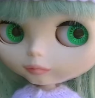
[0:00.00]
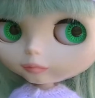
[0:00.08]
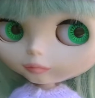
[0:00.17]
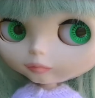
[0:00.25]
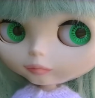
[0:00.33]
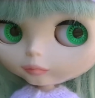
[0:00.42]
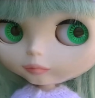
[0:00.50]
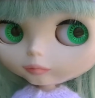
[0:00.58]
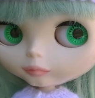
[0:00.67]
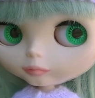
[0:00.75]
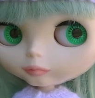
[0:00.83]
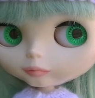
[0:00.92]
Thank you so, so
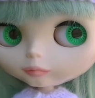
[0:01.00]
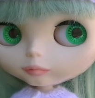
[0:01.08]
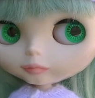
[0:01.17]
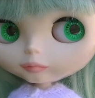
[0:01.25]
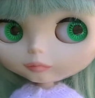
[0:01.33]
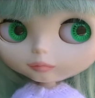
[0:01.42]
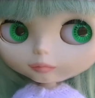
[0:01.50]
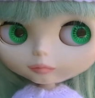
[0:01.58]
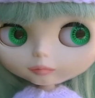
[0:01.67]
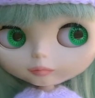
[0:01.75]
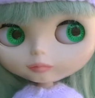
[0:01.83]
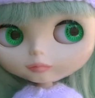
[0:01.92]
much, everyone, for tuning into
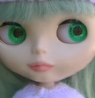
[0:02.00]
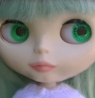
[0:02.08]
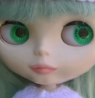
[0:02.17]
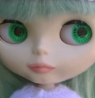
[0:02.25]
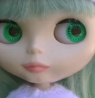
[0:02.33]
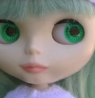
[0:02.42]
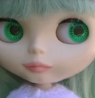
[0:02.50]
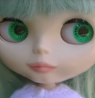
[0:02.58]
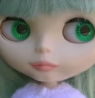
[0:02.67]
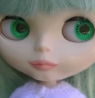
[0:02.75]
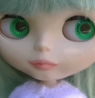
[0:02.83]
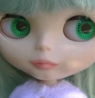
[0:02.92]
the first ever annual
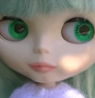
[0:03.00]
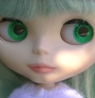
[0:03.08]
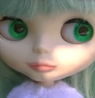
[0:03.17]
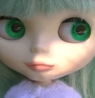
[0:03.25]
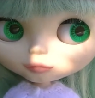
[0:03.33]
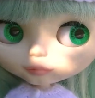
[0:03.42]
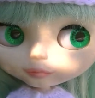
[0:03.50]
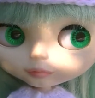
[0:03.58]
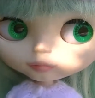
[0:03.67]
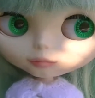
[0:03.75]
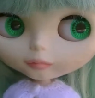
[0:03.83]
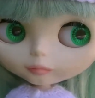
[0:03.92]
Blythe Olympics
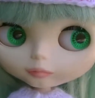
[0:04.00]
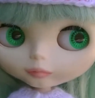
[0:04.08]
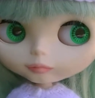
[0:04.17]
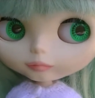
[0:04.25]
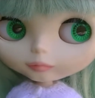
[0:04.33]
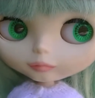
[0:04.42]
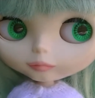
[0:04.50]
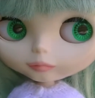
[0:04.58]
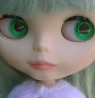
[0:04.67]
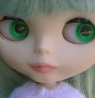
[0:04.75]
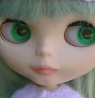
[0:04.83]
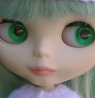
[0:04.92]
tennis match
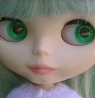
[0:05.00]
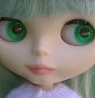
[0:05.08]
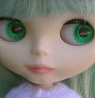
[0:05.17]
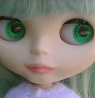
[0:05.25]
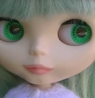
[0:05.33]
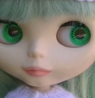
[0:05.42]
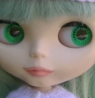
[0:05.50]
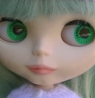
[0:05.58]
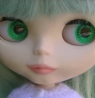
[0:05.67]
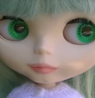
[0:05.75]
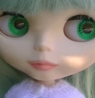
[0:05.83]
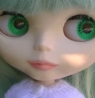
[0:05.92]
and for watching Poppy
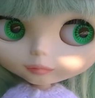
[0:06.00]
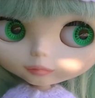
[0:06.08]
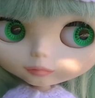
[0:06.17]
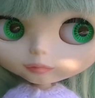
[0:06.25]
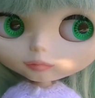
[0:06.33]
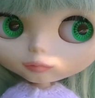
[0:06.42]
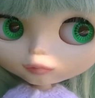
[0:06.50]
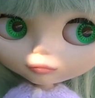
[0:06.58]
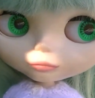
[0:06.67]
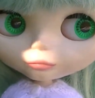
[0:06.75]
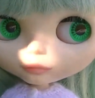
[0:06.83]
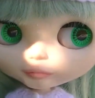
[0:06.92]
win gold for her country,
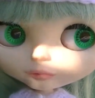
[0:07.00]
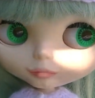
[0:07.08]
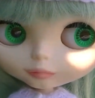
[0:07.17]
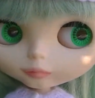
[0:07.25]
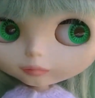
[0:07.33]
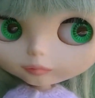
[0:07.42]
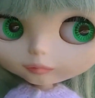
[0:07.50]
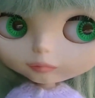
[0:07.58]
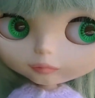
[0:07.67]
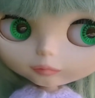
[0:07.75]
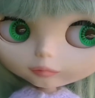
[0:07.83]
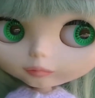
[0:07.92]
Australia. We
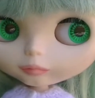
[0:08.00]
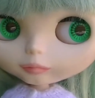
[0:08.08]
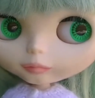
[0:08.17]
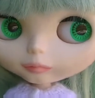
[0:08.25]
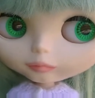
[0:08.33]
hope that you'll